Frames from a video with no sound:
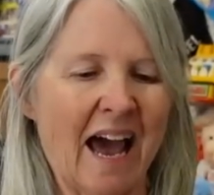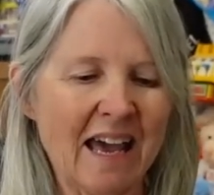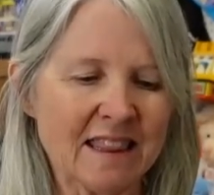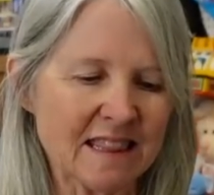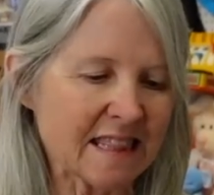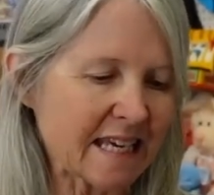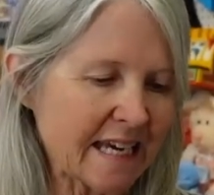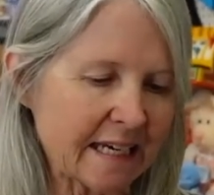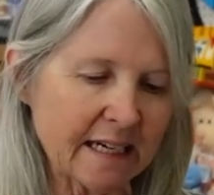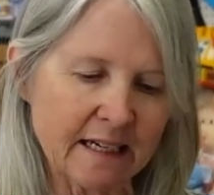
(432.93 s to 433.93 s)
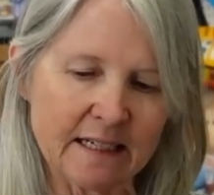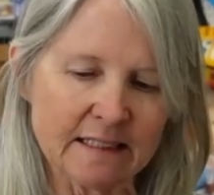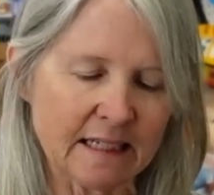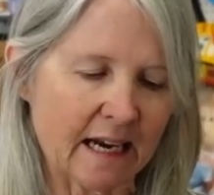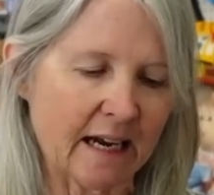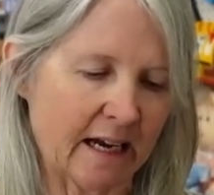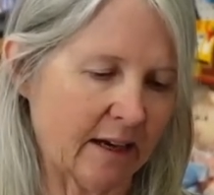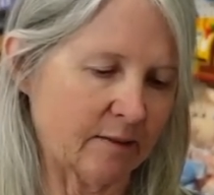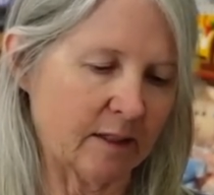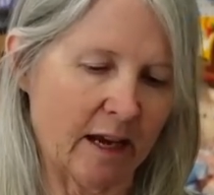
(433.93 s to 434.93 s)
I think I,
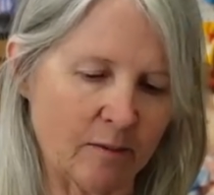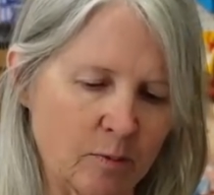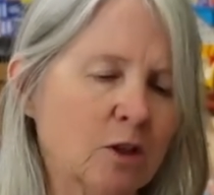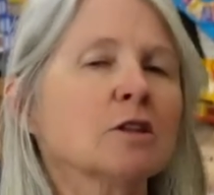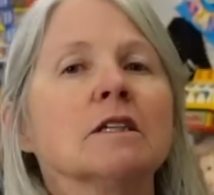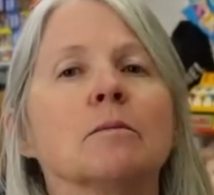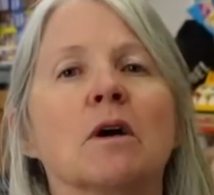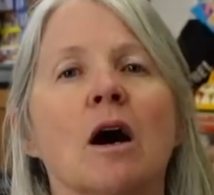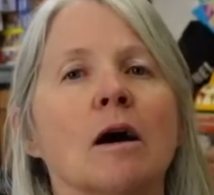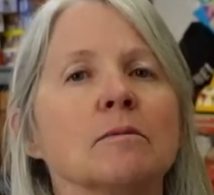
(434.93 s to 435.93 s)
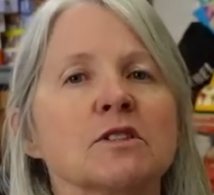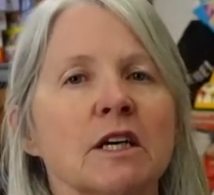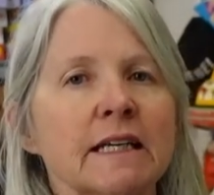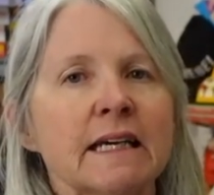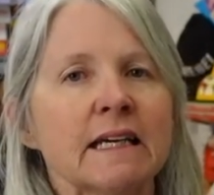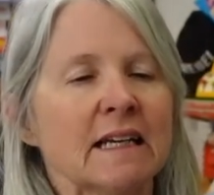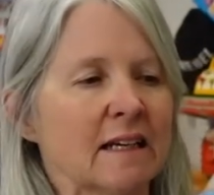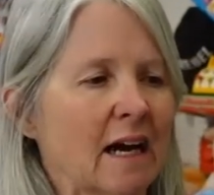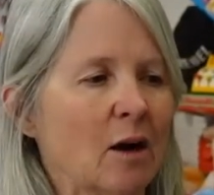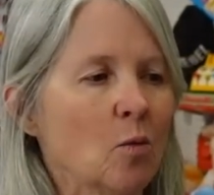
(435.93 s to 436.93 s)
I looked up comps on it.
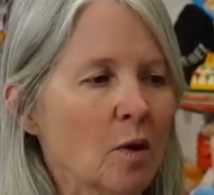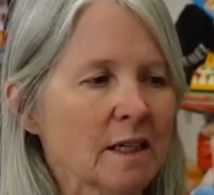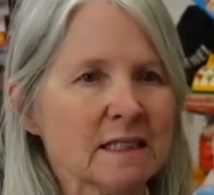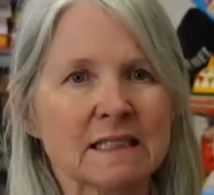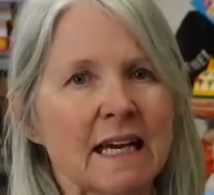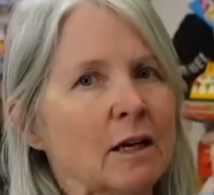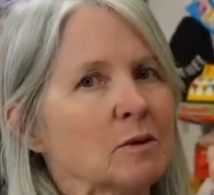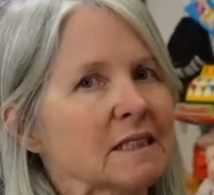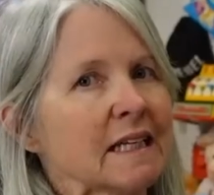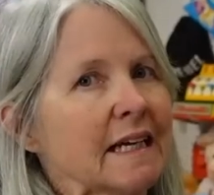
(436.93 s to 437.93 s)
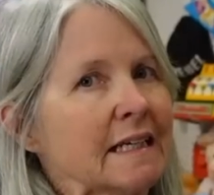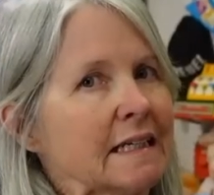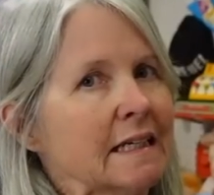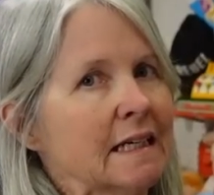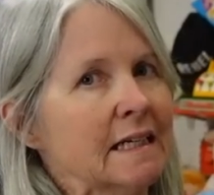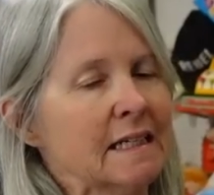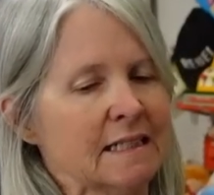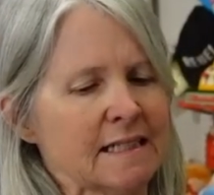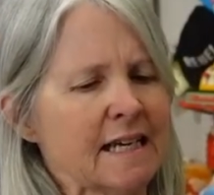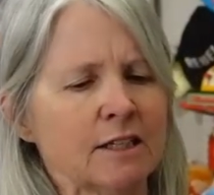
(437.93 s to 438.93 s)
I want to say it was like
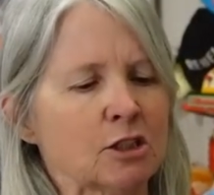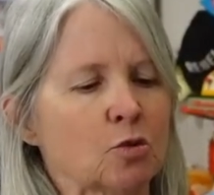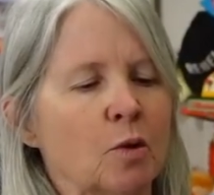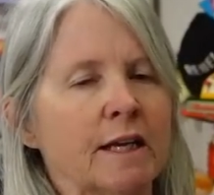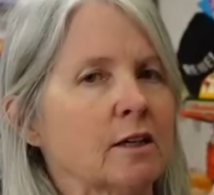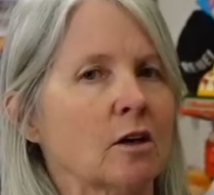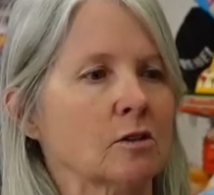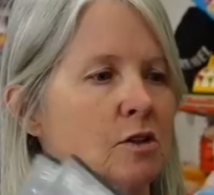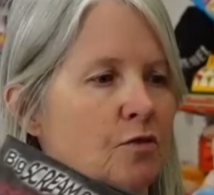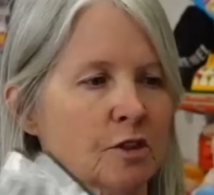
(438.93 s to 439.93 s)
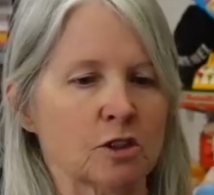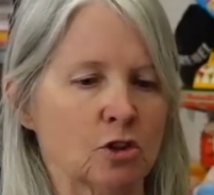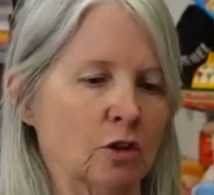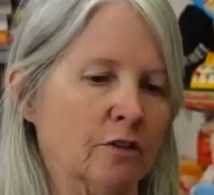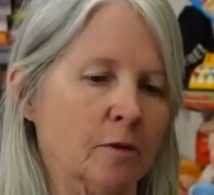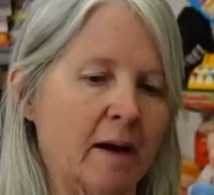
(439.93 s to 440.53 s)
ten to twenty dollars for the two of them.